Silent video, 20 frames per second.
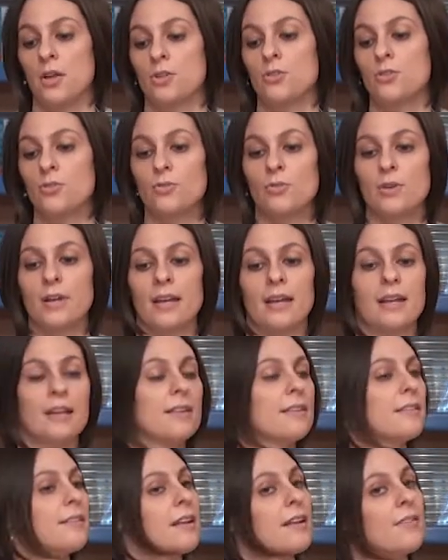You can,
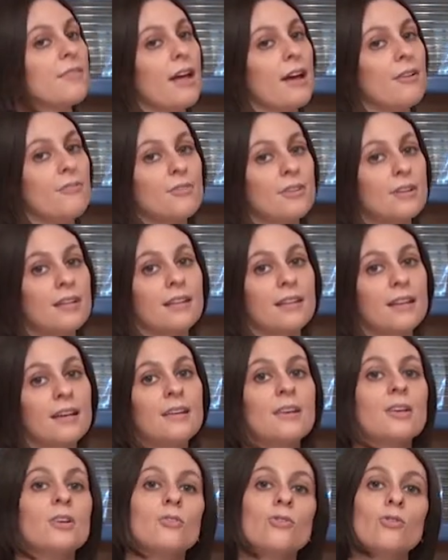instead of that
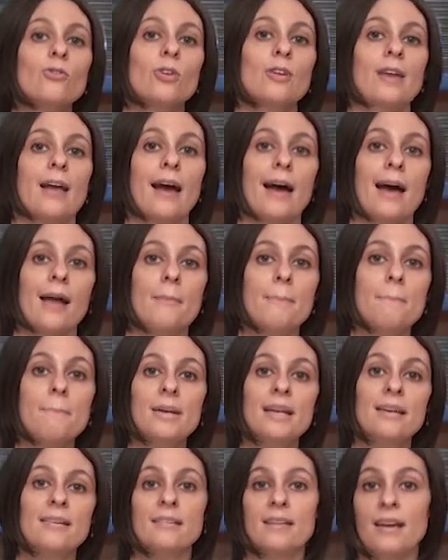vanilla, you can add
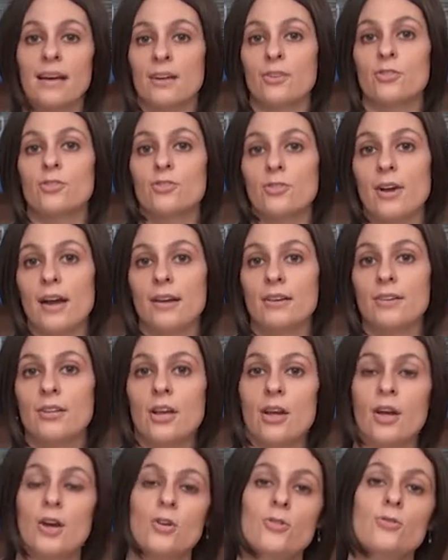mint extract.
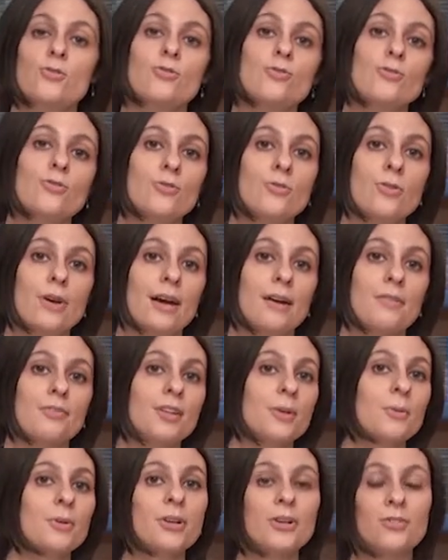Do you have
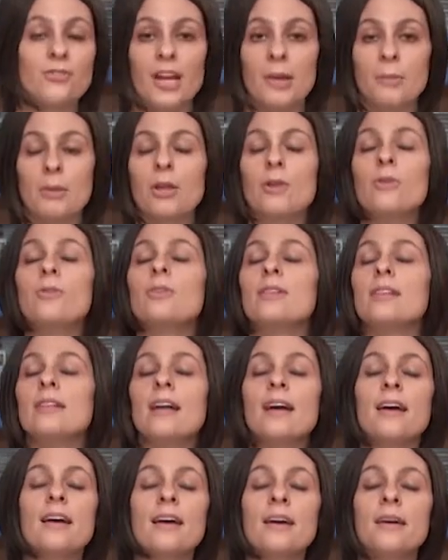someone in your family who
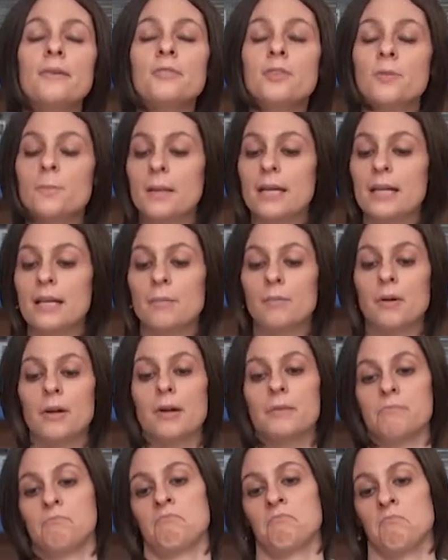loves peanut
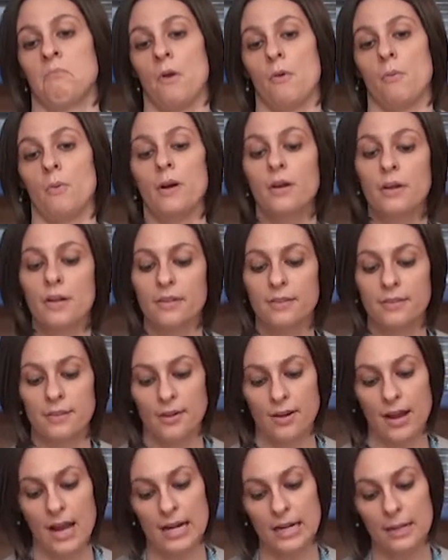butter? Well,
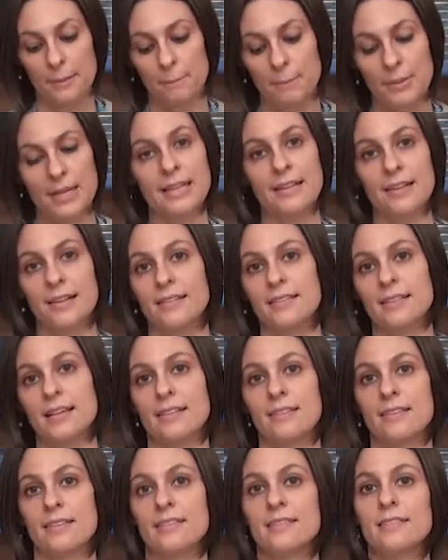consider adding peanuts
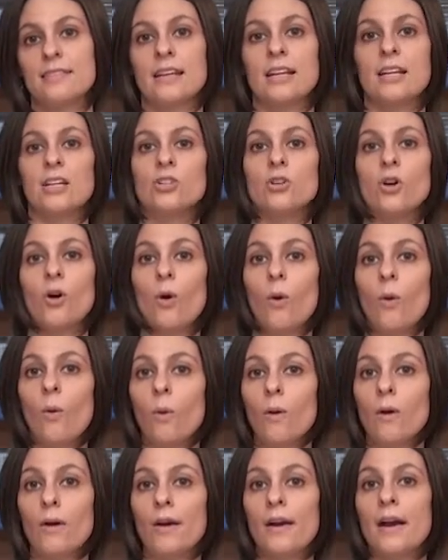at this stage,
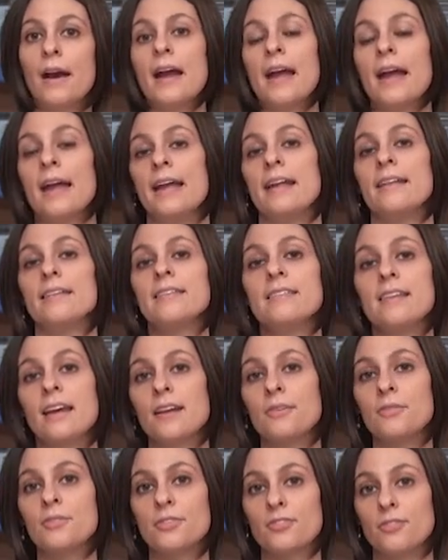or
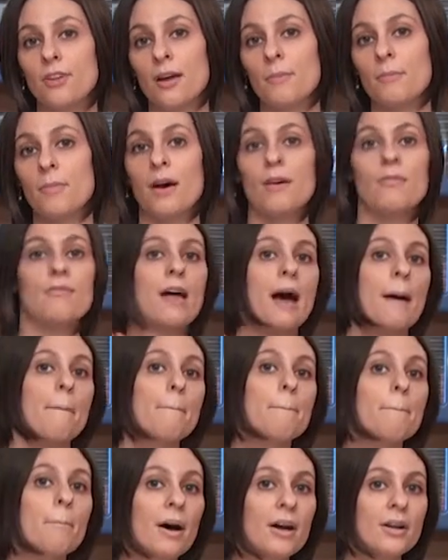instead of some of
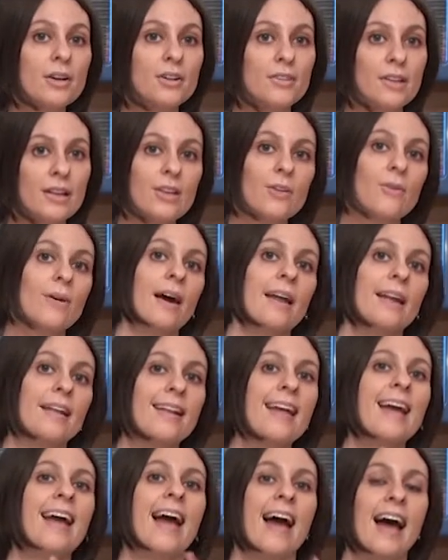that butter that you
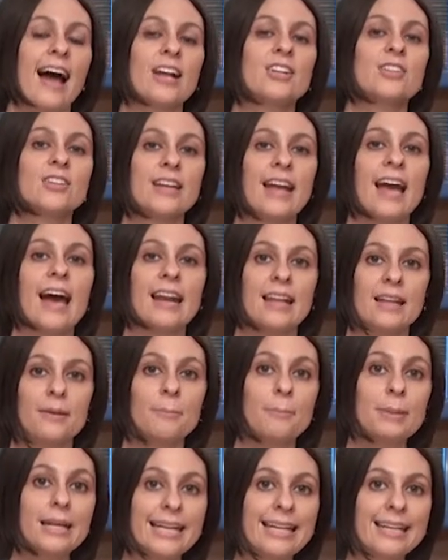added, actually add in
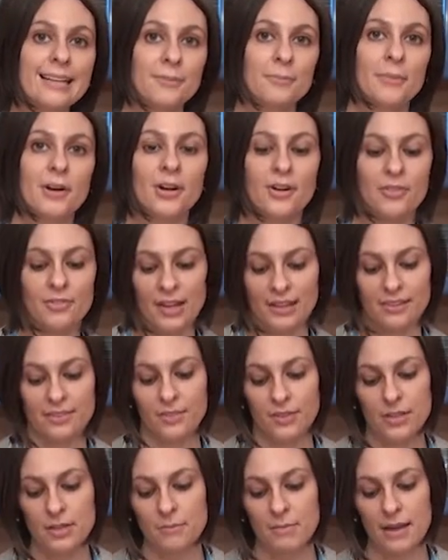peanut butter. That's
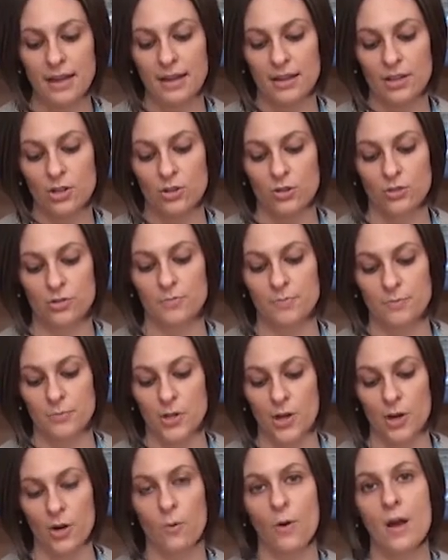going to make your
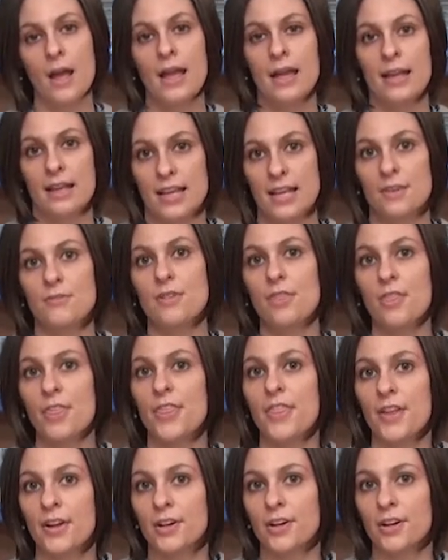dough even
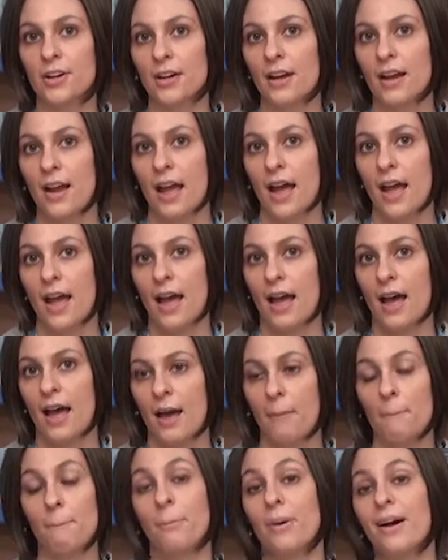thicker,
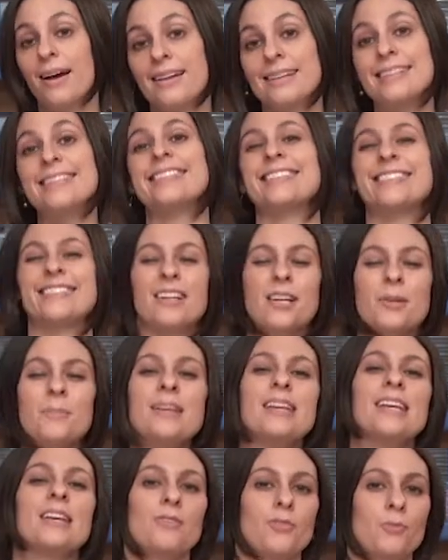but it's going to
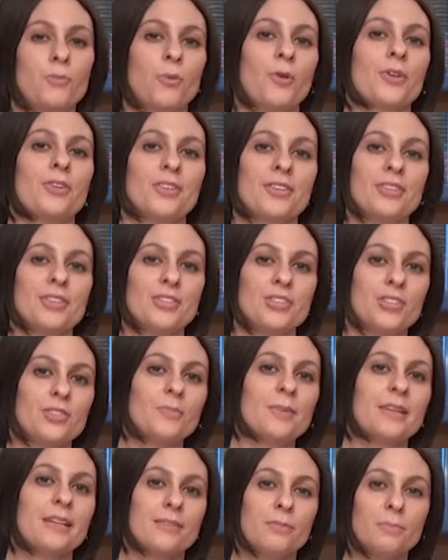be even more delicious
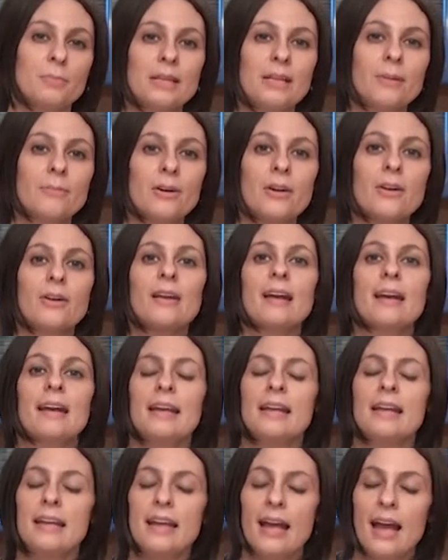because peanut butter
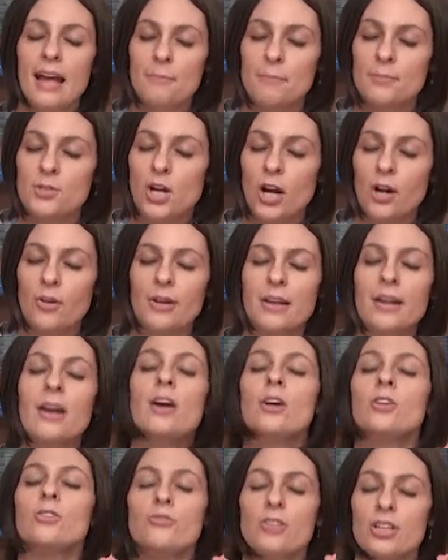and chocolate,
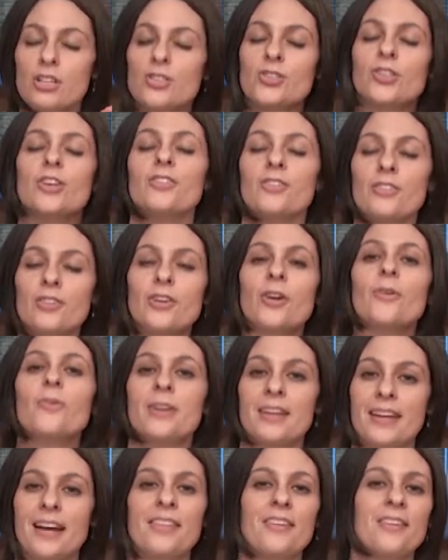they just go
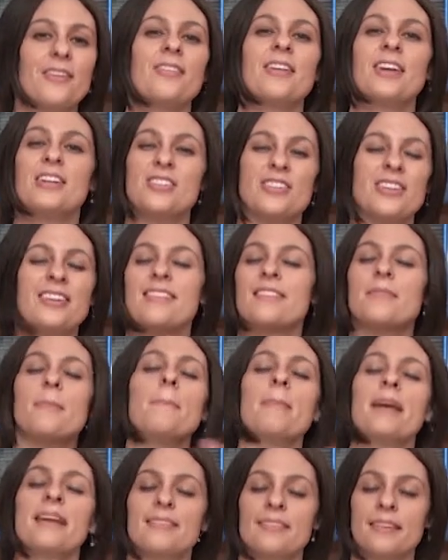together. It's
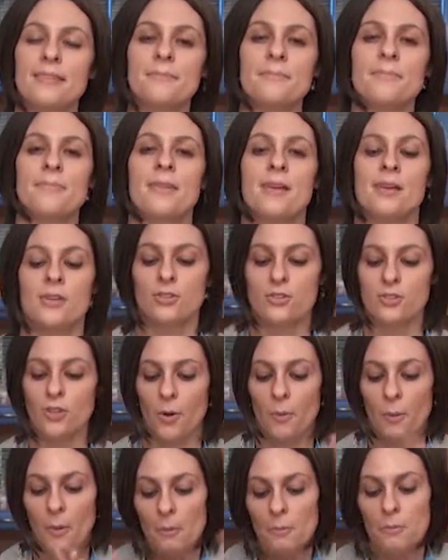amazing.
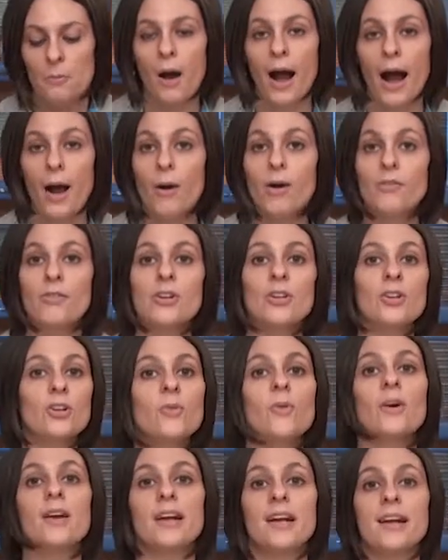So, However
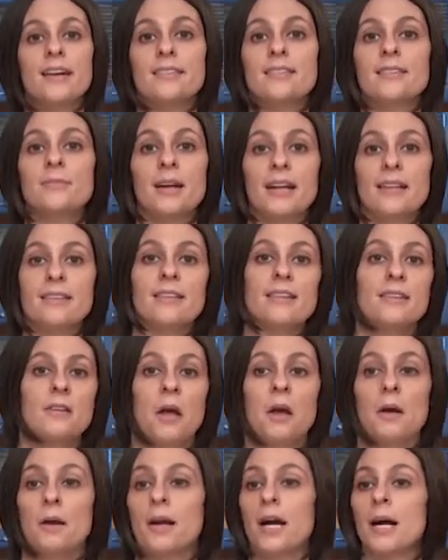you want to customize
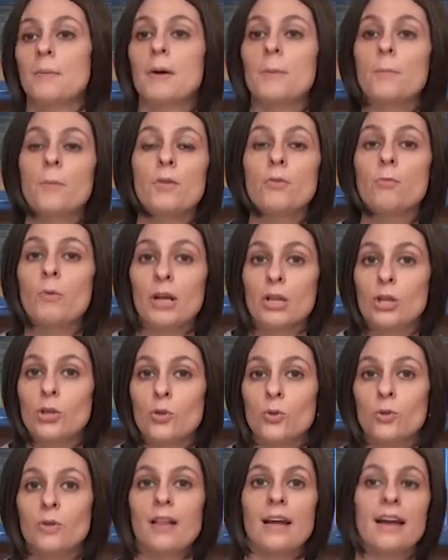it, come up with what
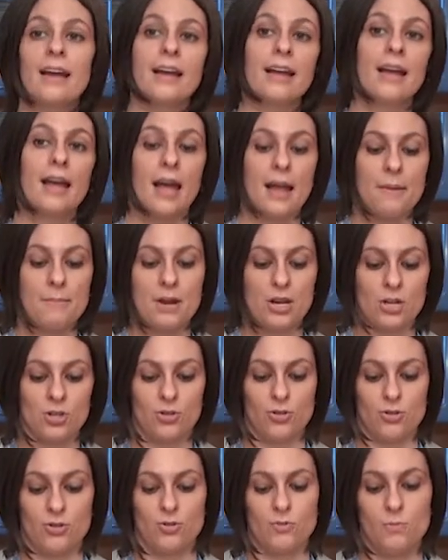you like and make
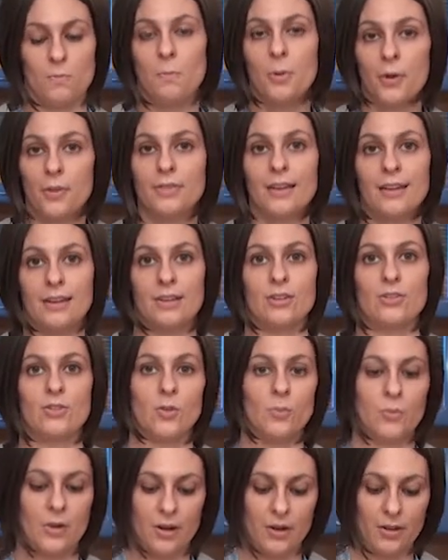sure you put that into
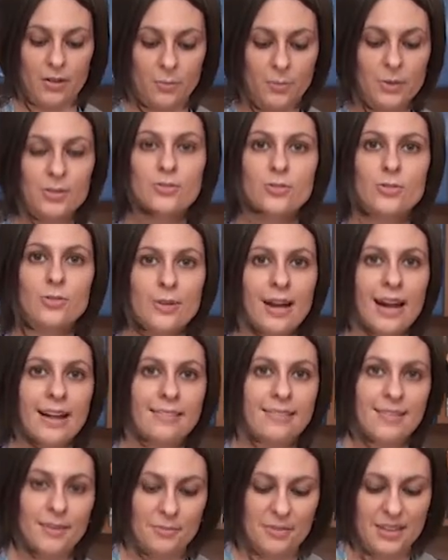your brownies. But do
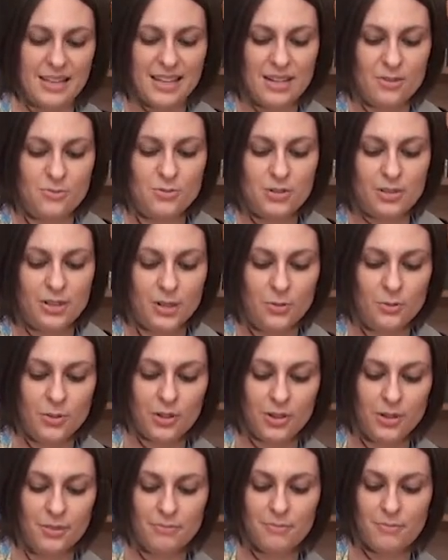add something. It really
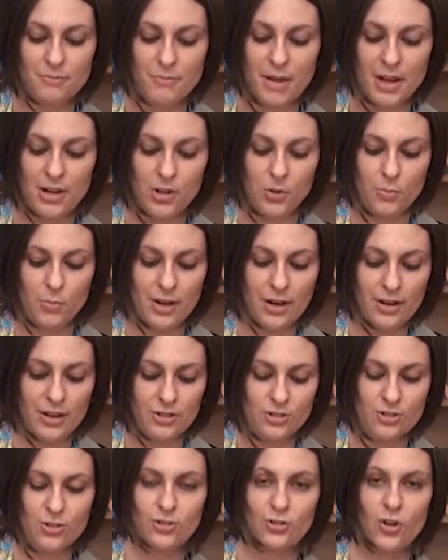will make your
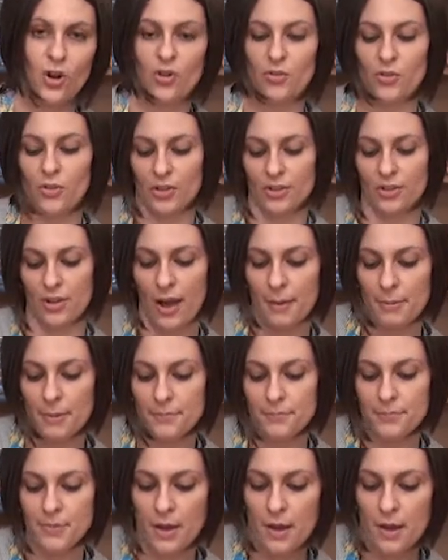brownies just over the top.